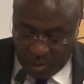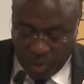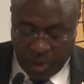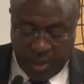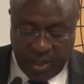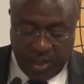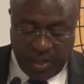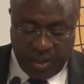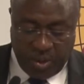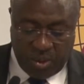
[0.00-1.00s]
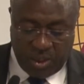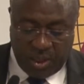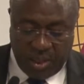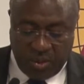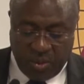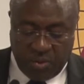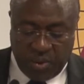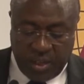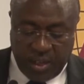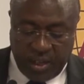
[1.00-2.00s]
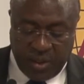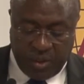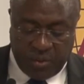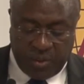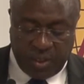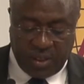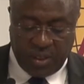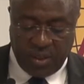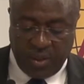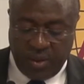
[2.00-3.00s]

Ridding the continent of lingering conflicts